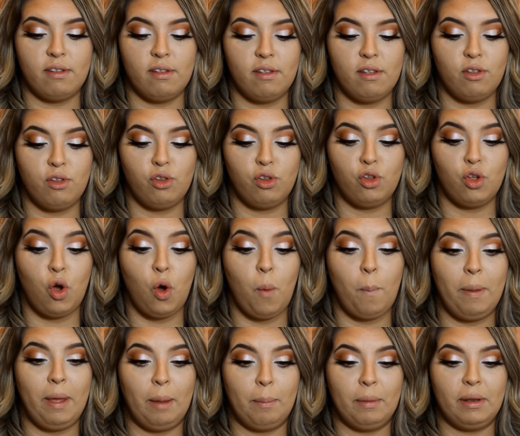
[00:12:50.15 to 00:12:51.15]
This is
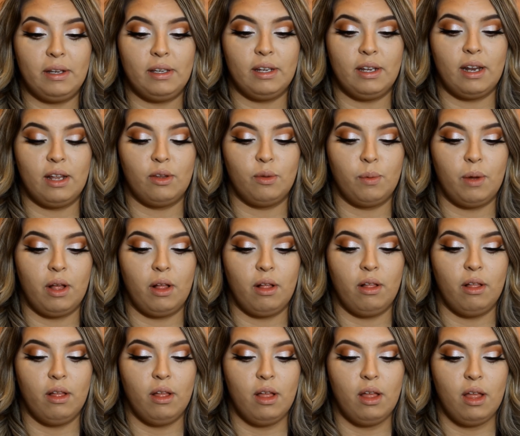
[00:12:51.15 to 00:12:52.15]
so pigmented as
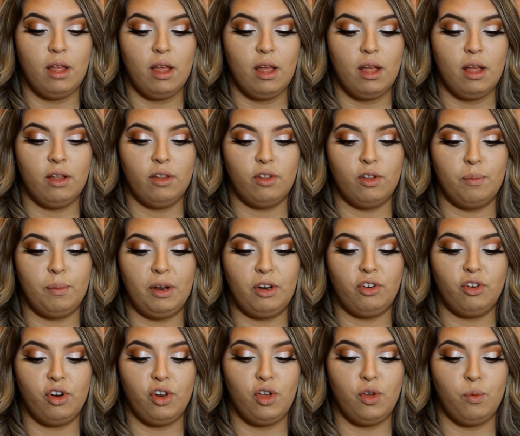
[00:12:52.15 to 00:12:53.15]
well. So
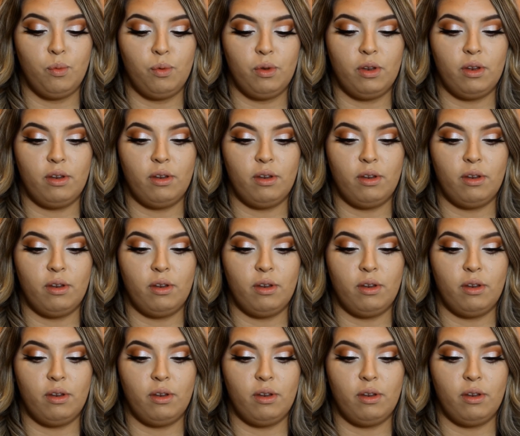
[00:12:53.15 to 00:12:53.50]
make sure you